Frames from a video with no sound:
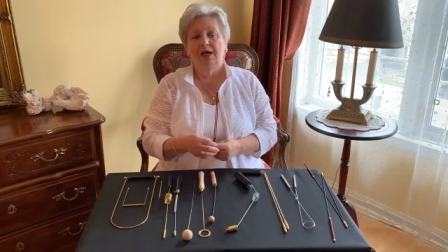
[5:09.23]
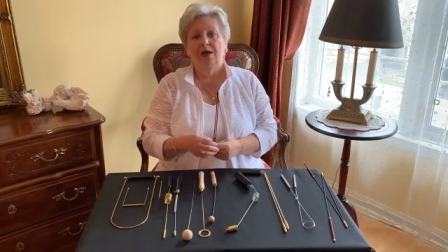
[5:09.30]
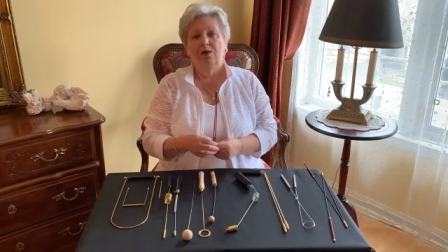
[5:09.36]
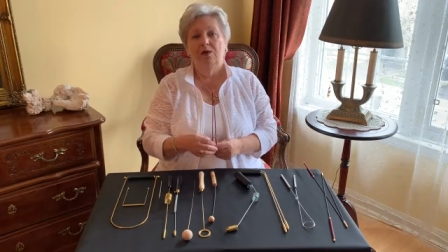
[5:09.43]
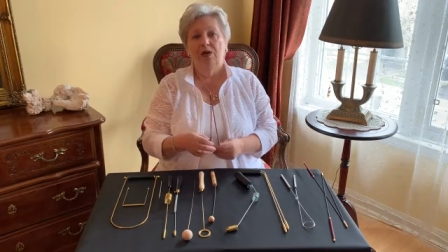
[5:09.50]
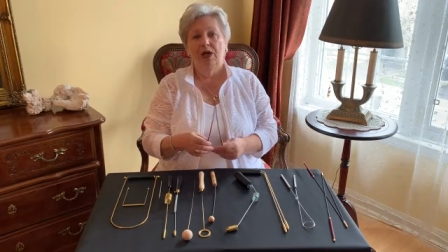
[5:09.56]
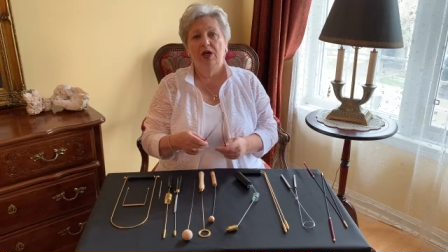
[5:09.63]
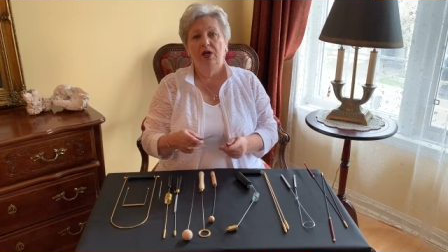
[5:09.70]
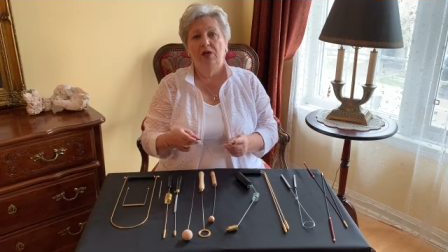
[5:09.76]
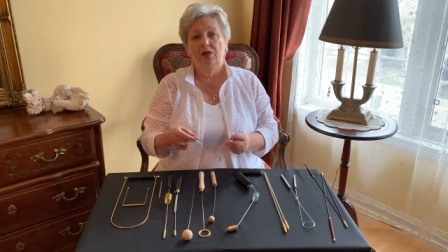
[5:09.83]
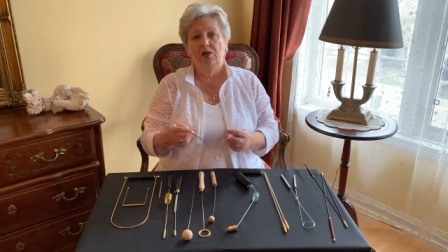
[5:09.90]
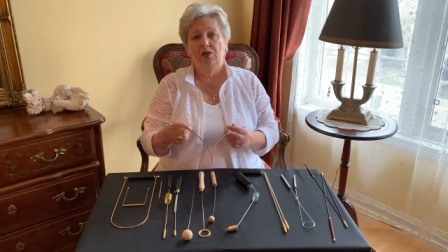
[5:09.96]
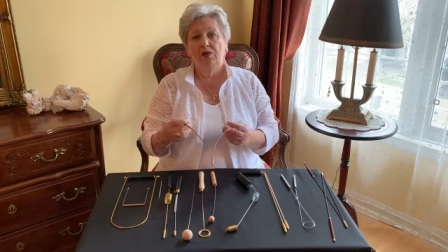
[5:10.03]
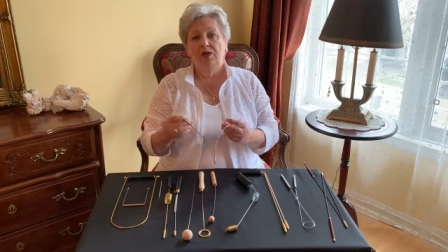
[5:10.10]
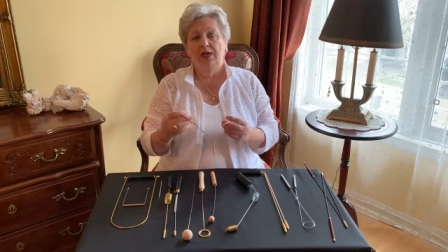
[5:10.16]
we
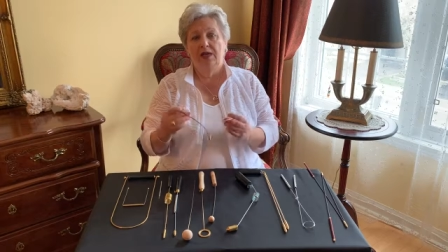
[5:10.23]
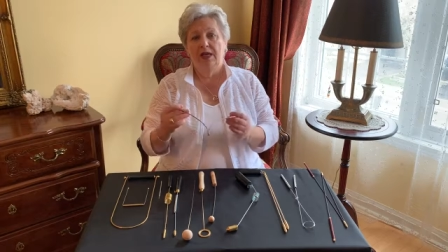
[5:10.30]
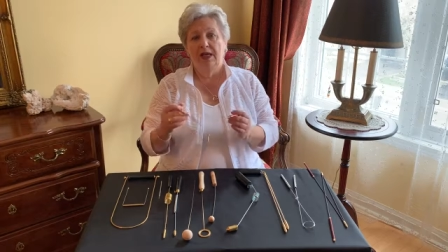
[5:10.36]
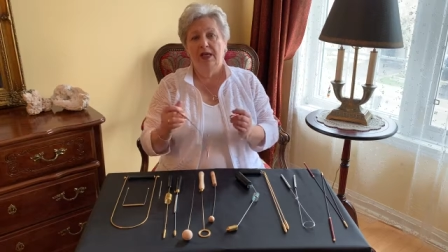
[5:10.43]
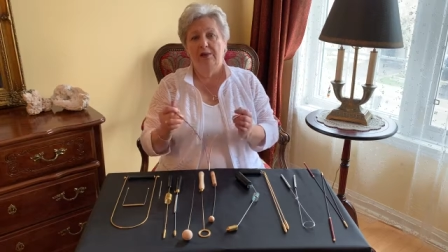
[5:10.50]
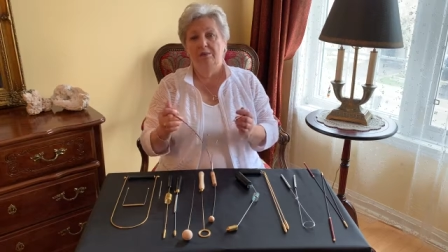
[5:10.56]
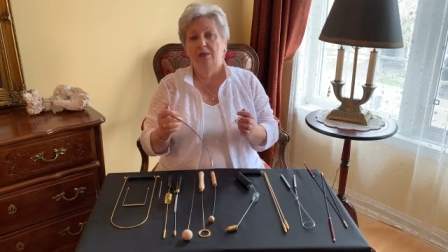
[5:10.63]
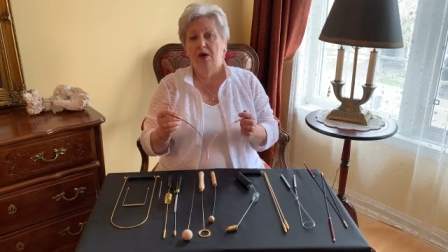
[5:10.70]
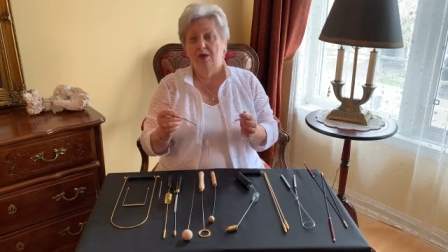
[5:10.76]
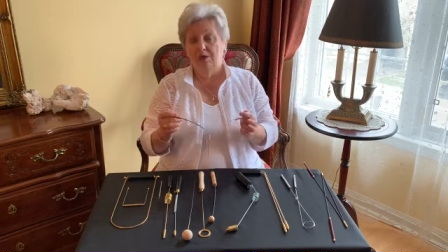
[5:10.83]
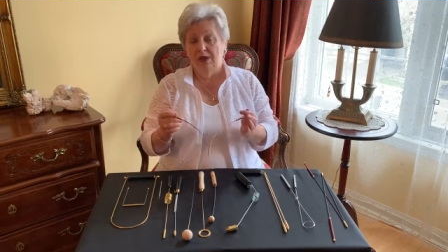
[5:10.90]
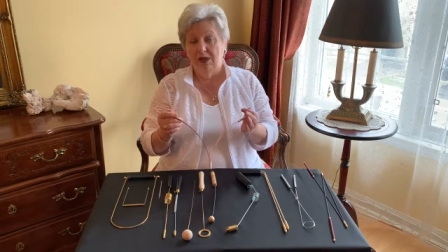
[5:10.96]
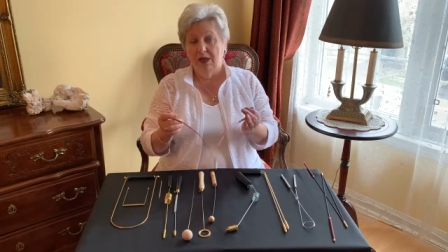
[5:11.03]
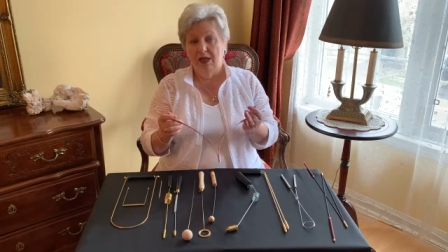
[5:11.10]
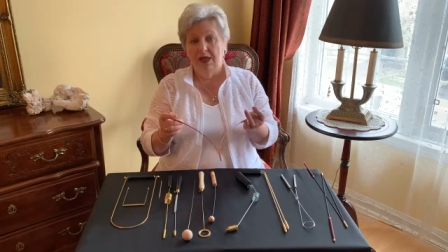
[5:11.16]
use
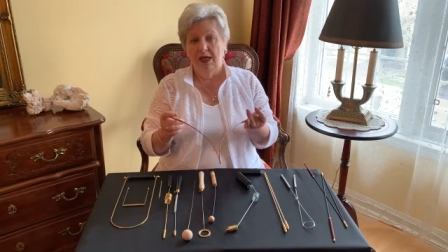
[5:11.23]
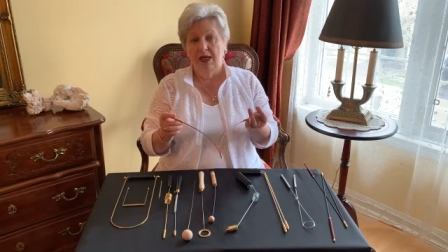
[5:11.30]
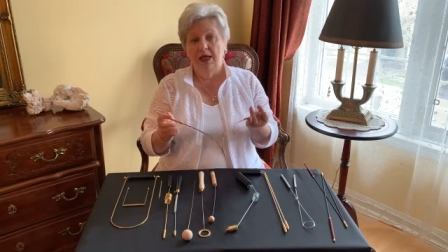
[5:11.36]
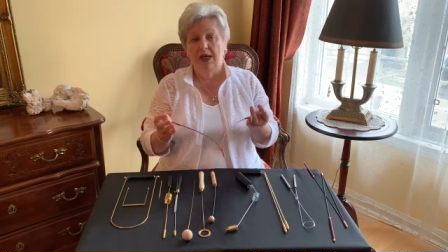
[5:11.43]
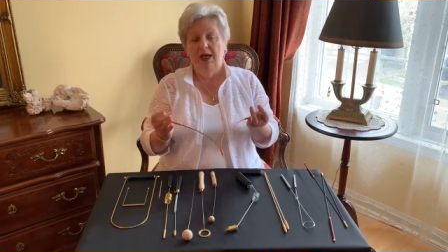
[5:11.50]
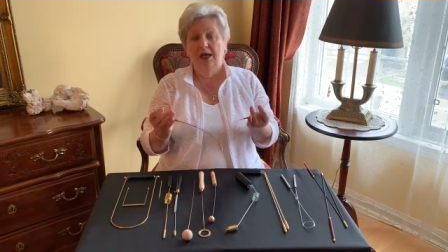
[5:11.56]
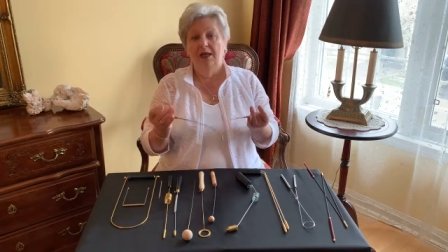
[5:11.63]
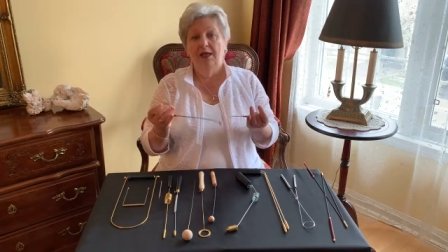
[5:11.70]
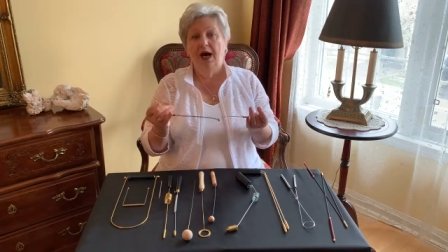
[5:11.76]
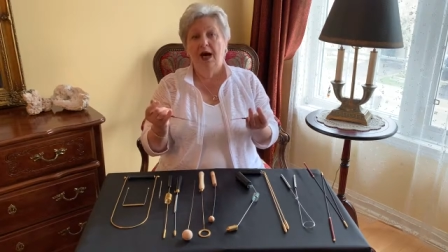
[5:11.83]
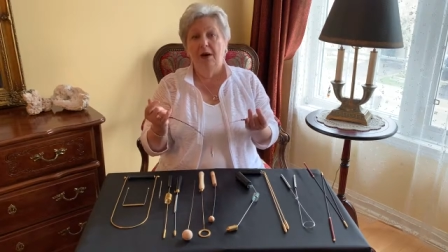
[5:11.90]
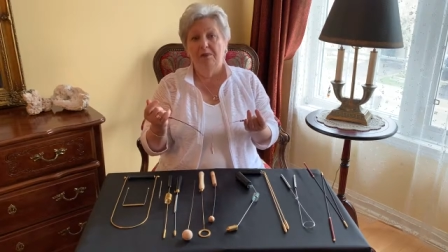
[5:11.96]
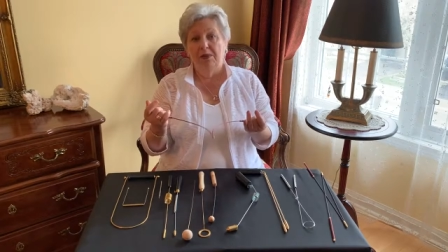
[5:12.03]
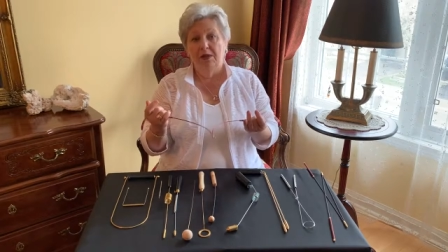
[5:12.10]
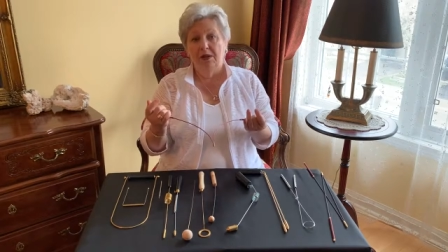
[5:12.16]
mostly the
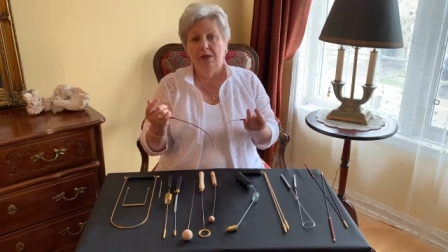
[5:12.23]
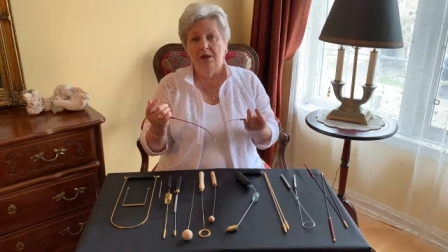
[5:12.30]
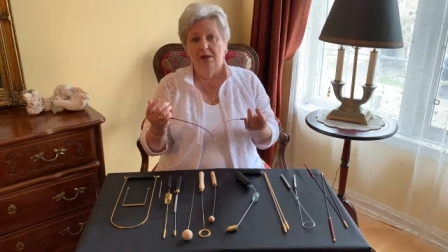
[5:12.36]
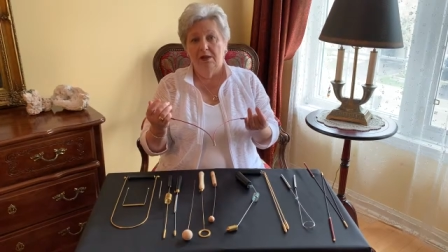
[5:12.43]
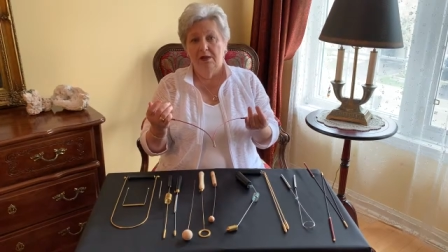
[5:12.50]
apple